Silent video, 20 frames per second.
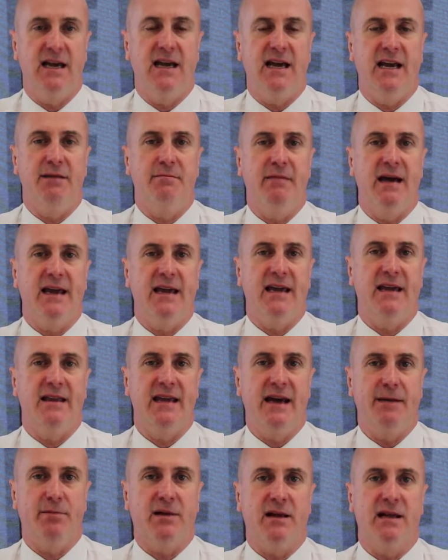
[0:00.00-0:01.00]
in making
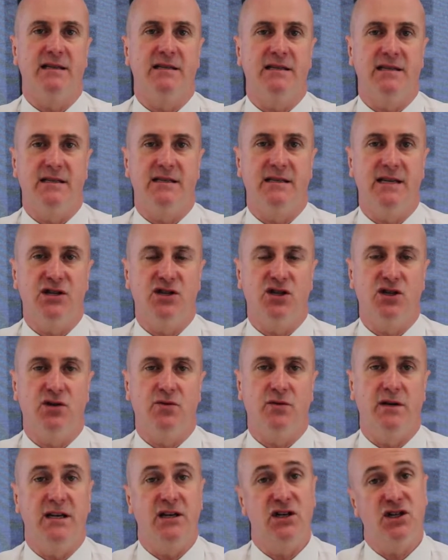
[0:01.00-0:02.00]
the applicant's decision
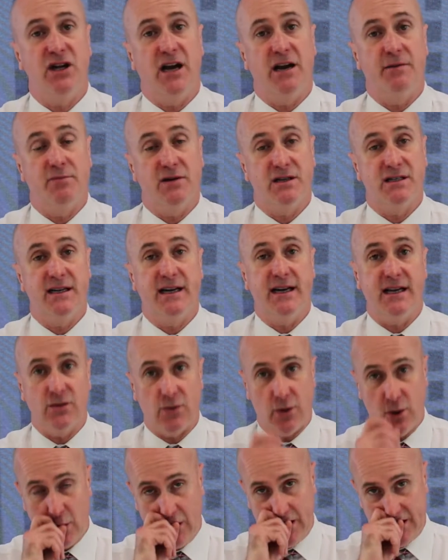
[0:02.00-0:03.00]
to initiate proceedings
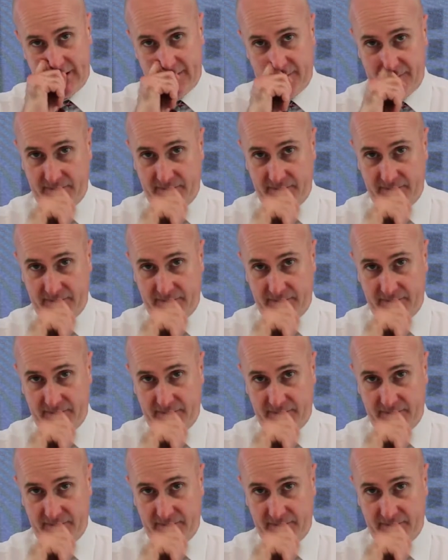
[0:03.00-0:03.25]
or not.